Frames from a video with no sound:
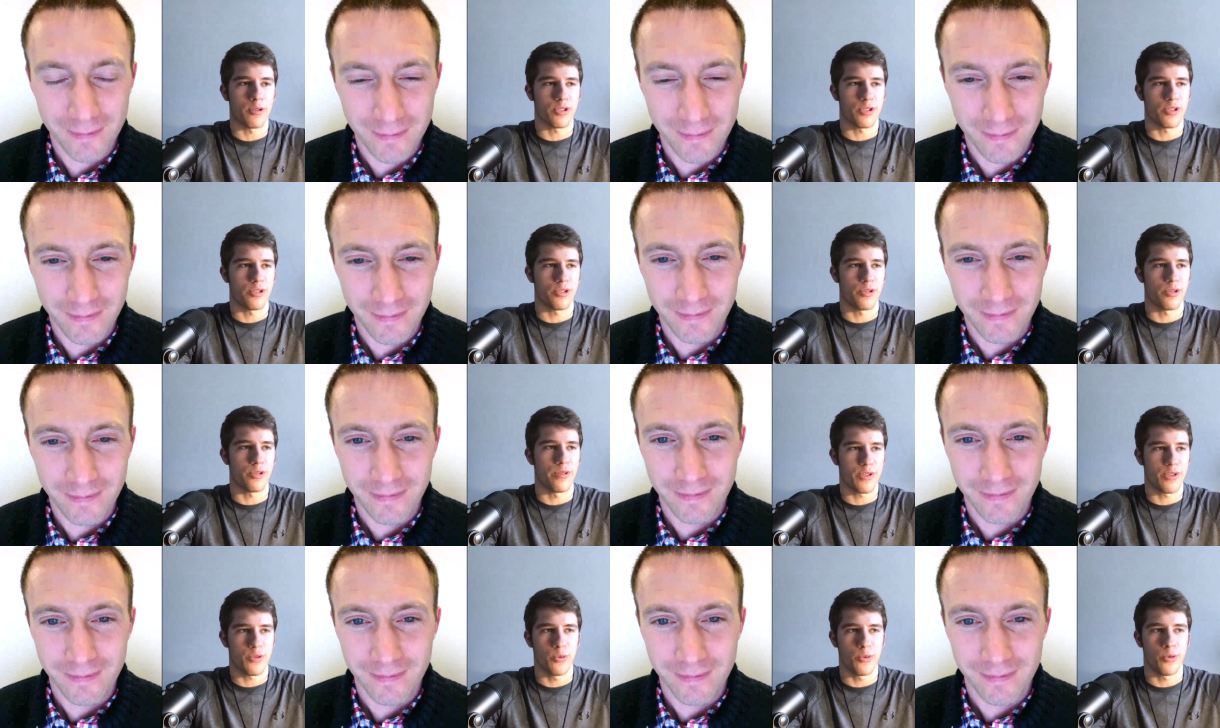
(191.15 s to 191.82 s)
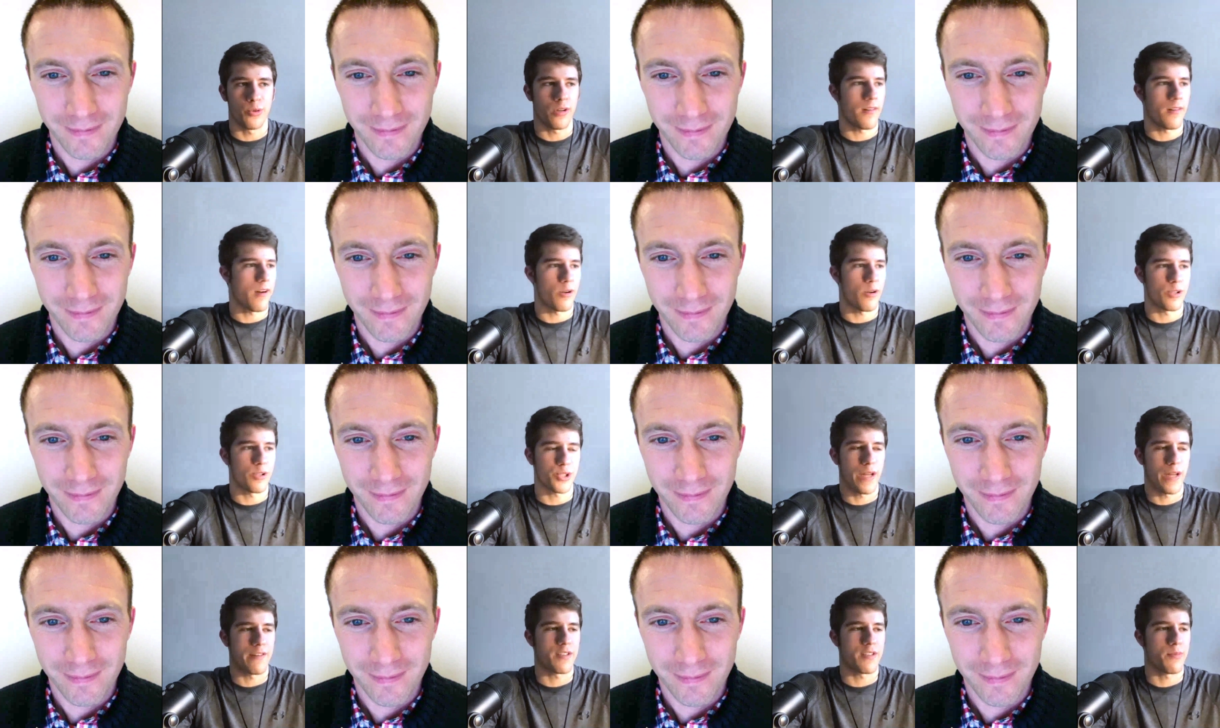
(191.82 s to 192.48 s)
Speaker 1: also in school. I
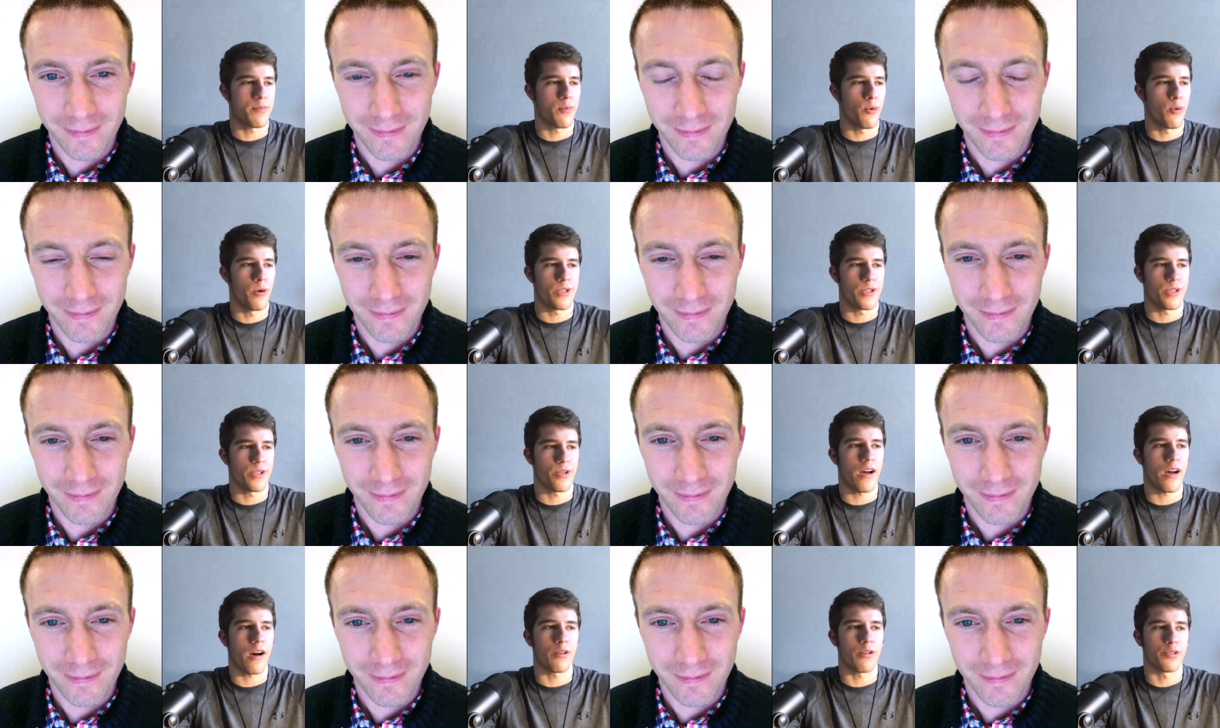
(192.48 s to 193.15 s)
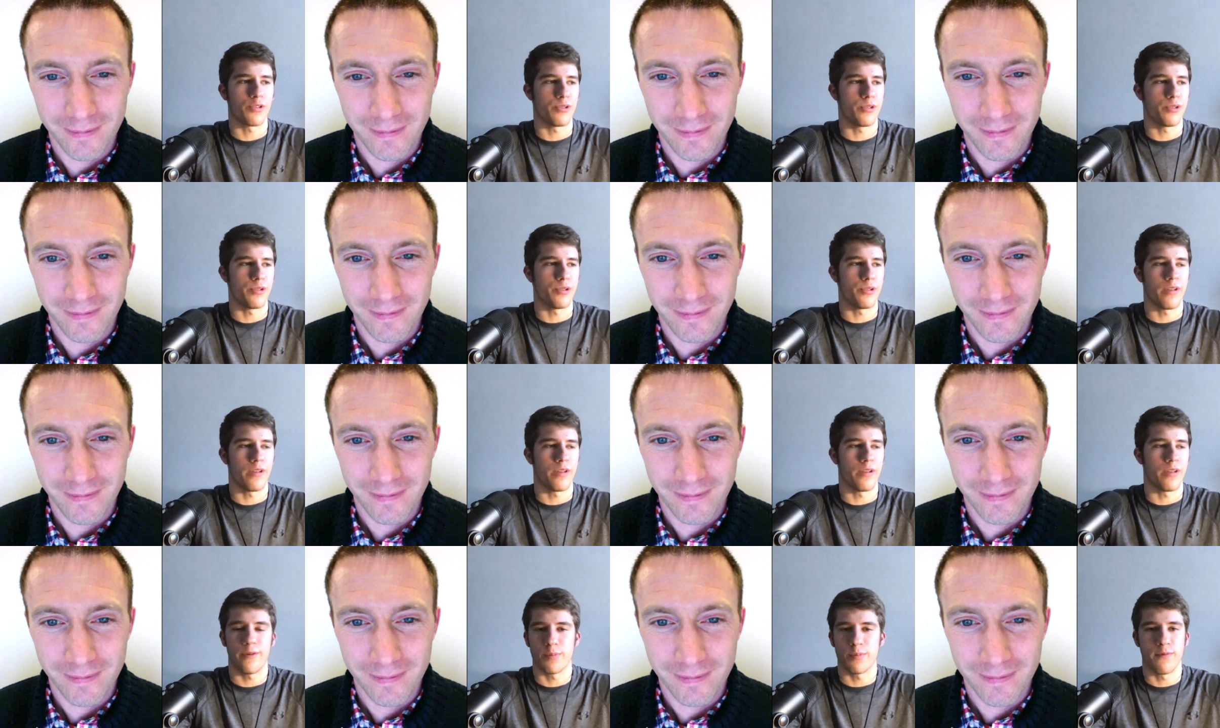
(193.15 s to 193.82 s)
also have sports. So, I'll do
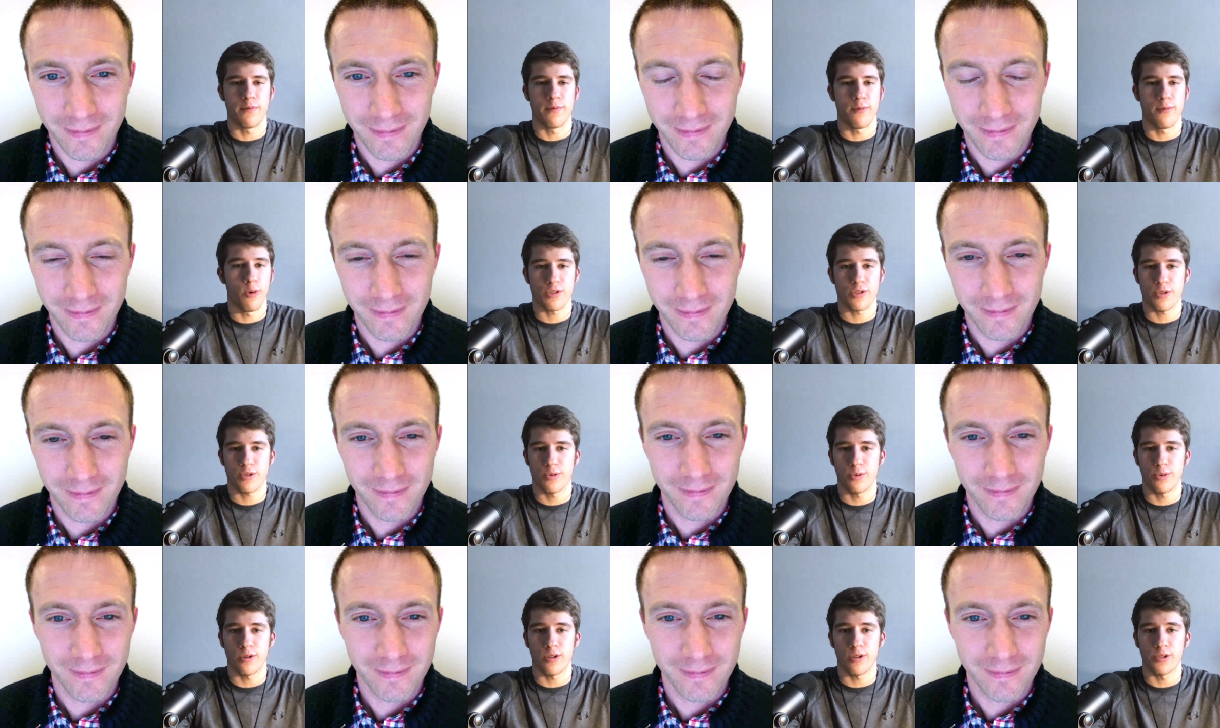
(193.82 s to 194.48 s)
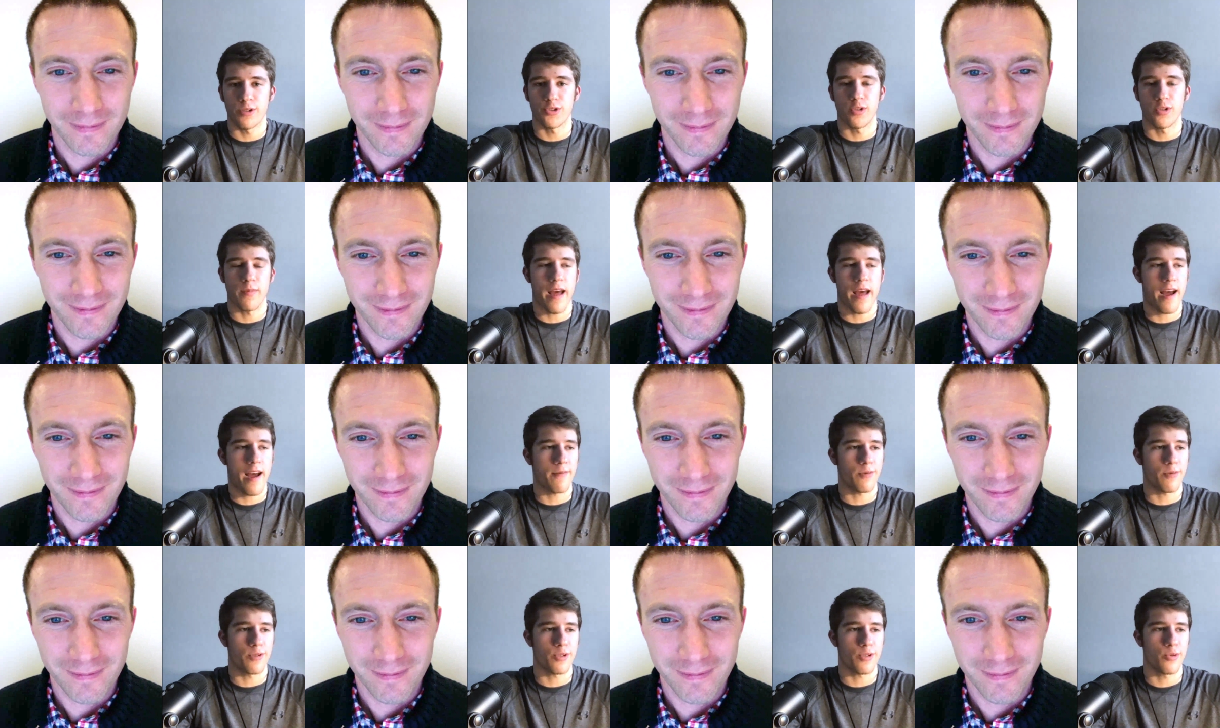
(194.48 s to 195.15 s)
interviews before school. I'll do them
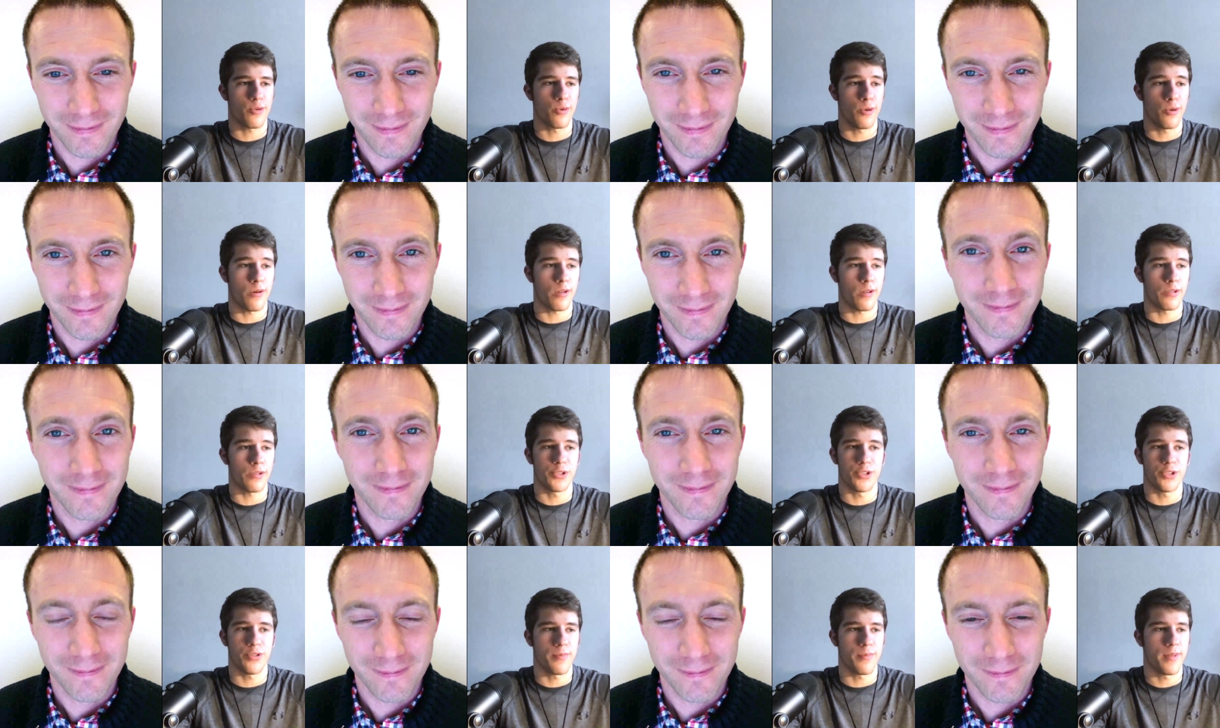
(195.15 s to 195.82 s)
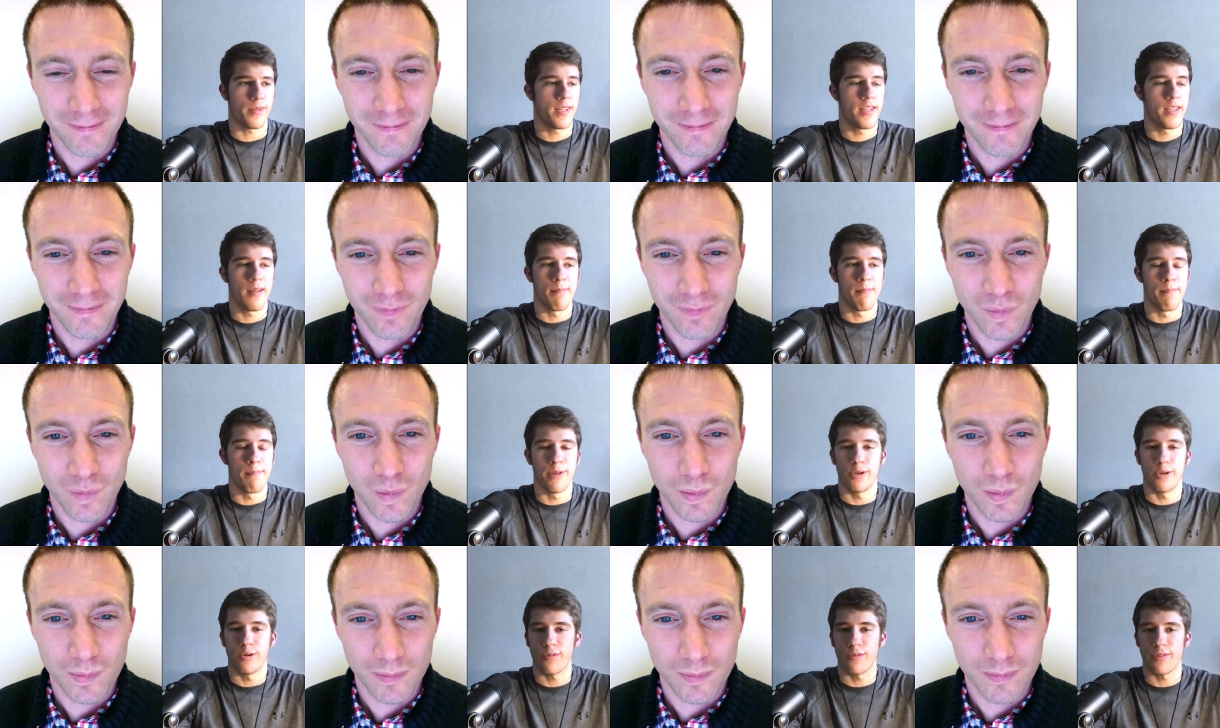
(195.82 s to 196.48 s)
after school. I'll do them
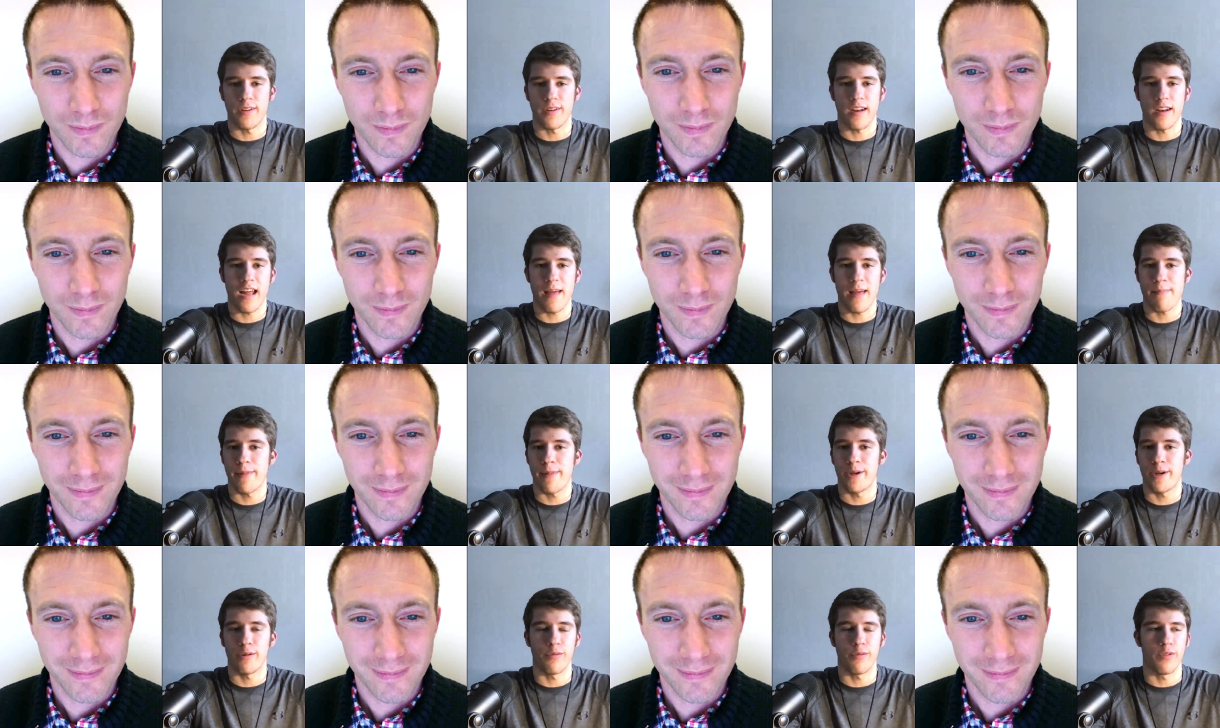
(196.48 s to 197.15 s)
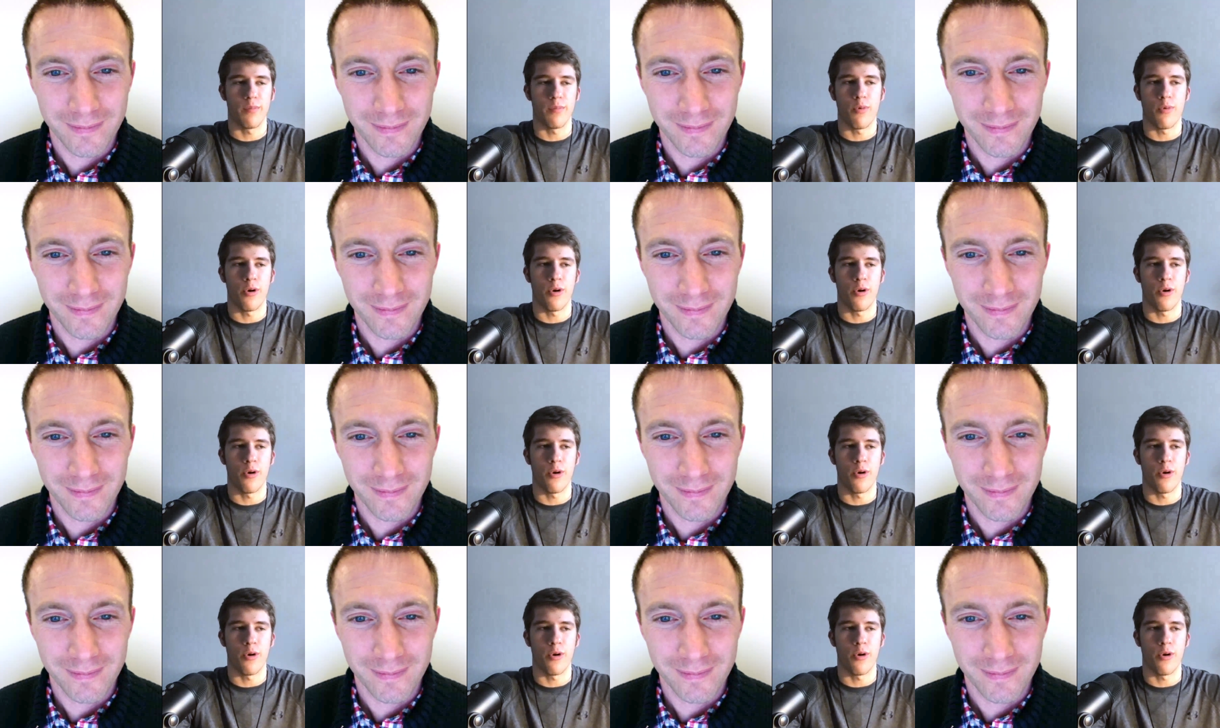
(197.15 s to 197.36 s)
middle of the night, middle of the